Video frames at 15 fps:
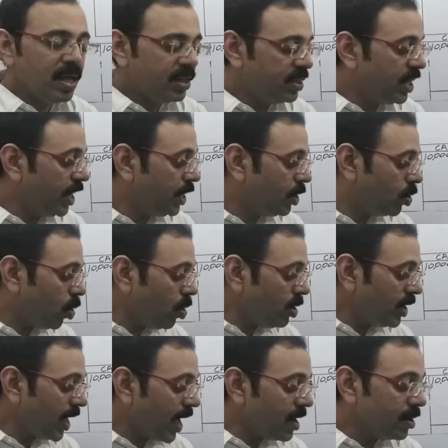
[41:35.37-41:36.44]
then
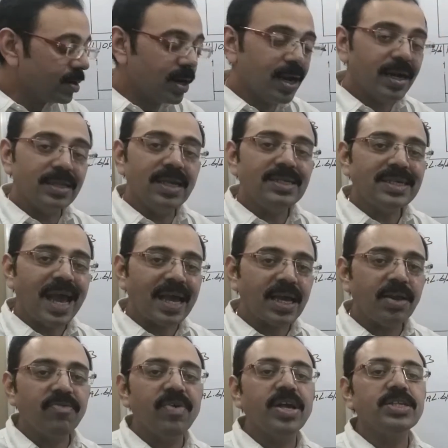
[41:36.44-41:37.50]
don't calculate the
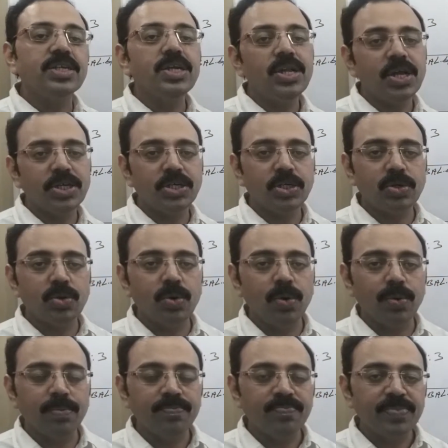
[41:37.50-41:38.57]
sacrificing
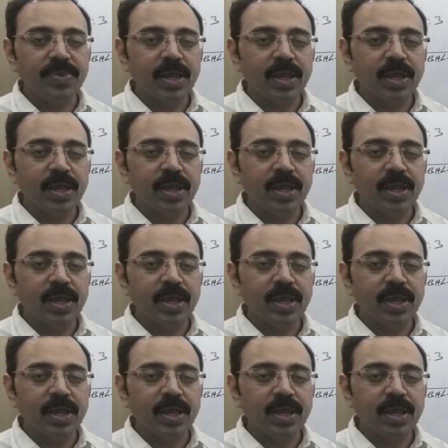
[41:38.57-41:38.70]
ratio.